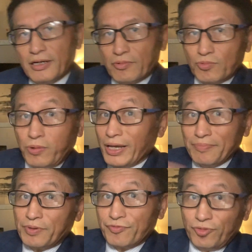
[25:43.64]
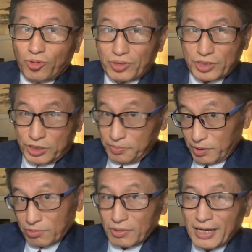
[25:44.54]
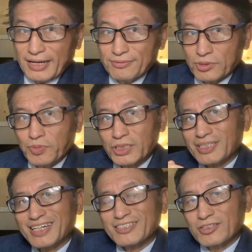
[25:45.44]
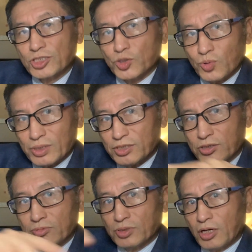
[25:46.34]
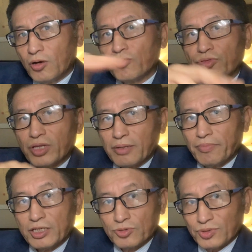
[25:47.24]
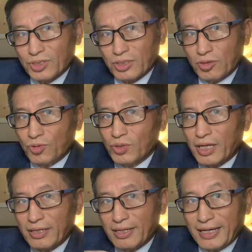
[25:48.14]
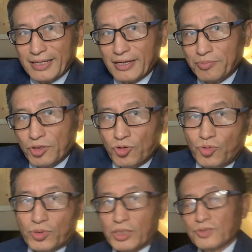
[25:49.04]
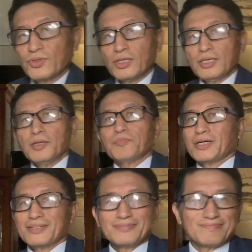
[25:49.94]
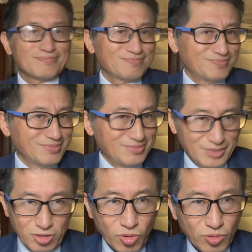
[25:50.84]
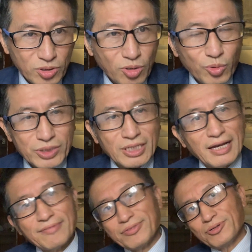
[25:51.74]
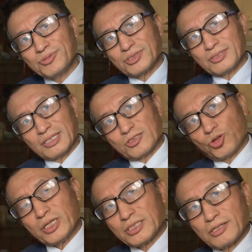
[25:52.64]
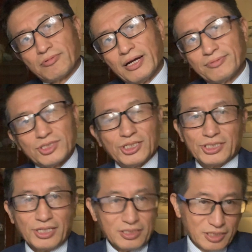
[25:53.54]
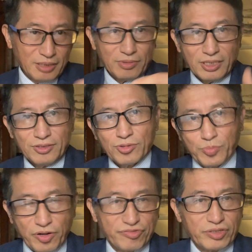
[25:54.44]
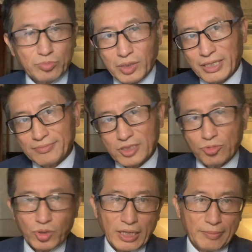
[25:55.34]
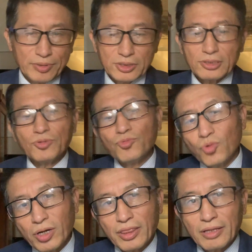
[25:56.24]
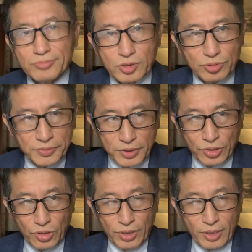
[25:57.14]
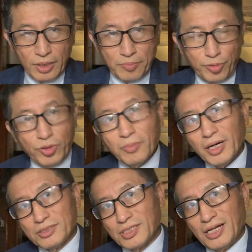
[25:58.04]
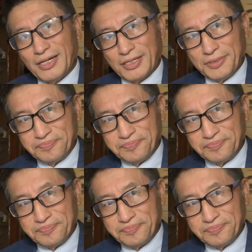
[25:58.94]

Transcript: way before the ship arrives, basically sorting through the whole thing, make sure they're all lining up in order. But you don't always have those trucks arrive just in time in your perfect plan. So what happens, you want them to put them on dock.